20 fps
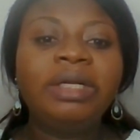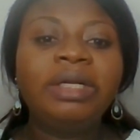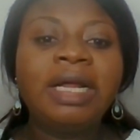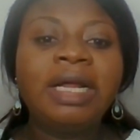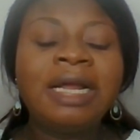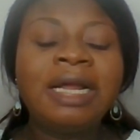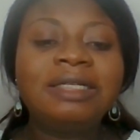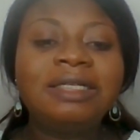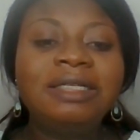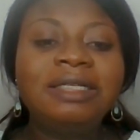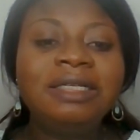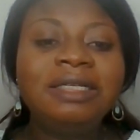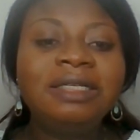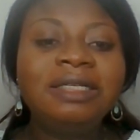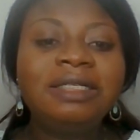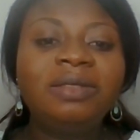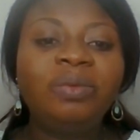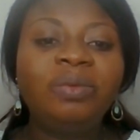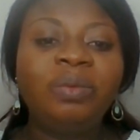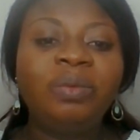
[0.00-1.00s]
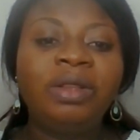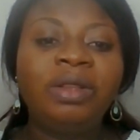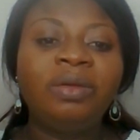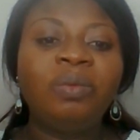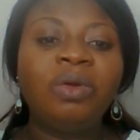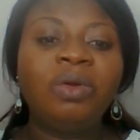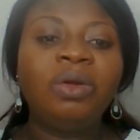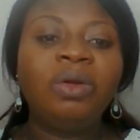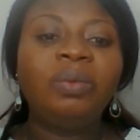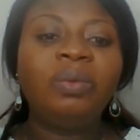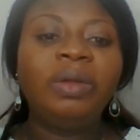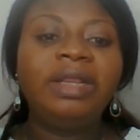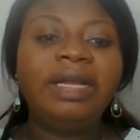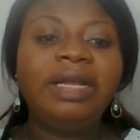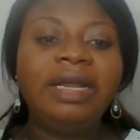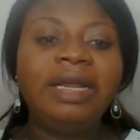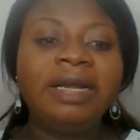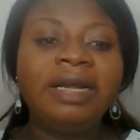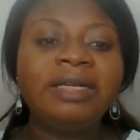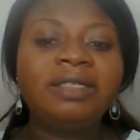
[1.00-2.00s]
assist with the work with
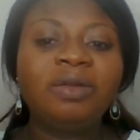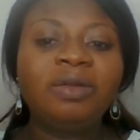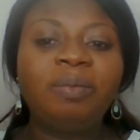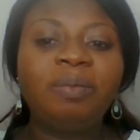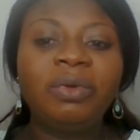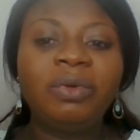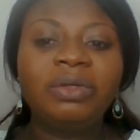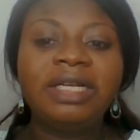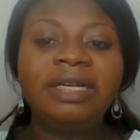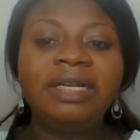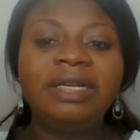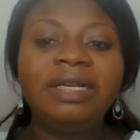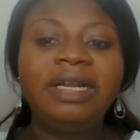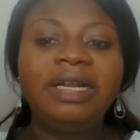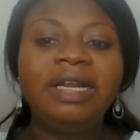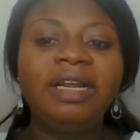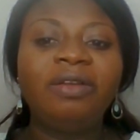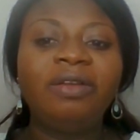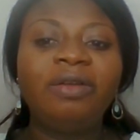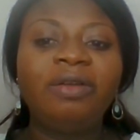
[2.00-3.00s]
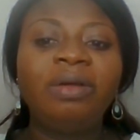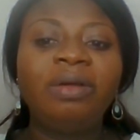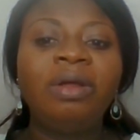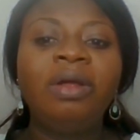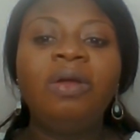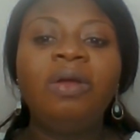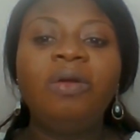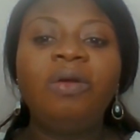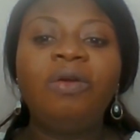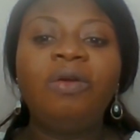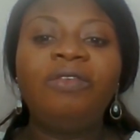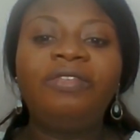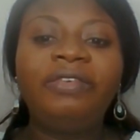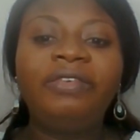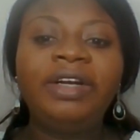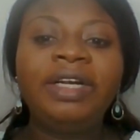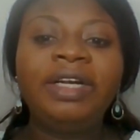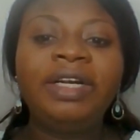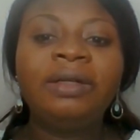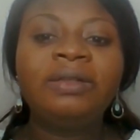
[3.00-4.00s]
care, support, and care of
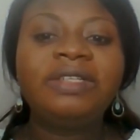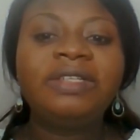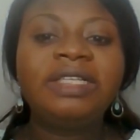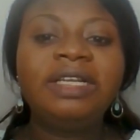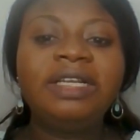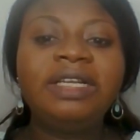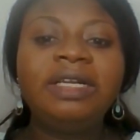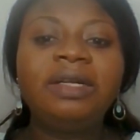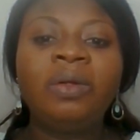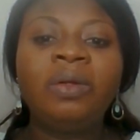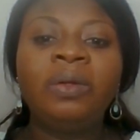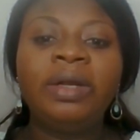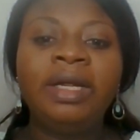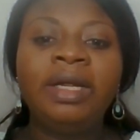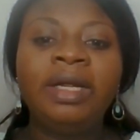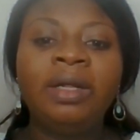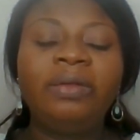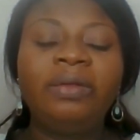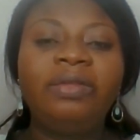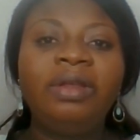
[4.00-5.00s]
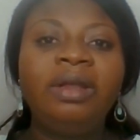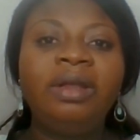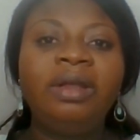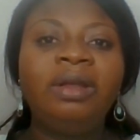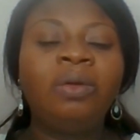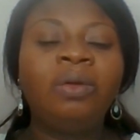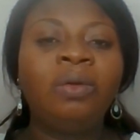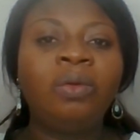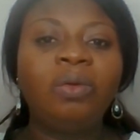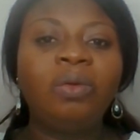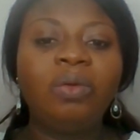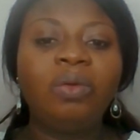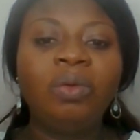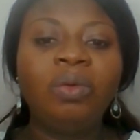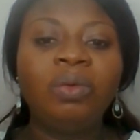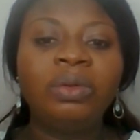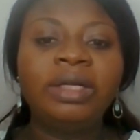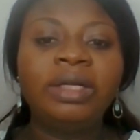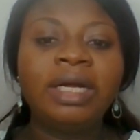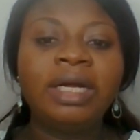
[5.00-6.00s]
frail, sick, or healthy or
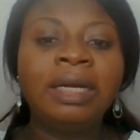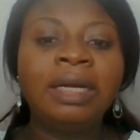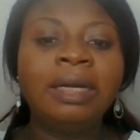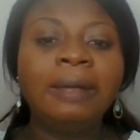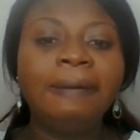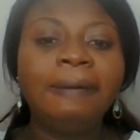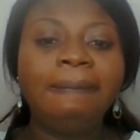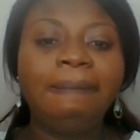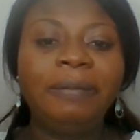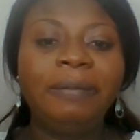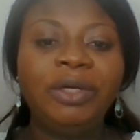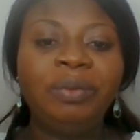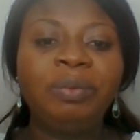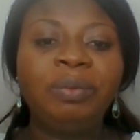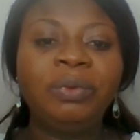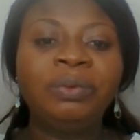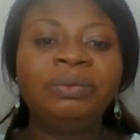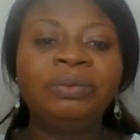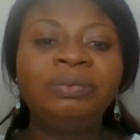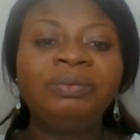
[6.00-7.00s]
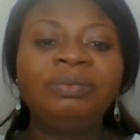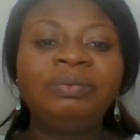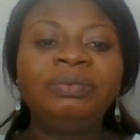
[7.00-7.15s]
older people.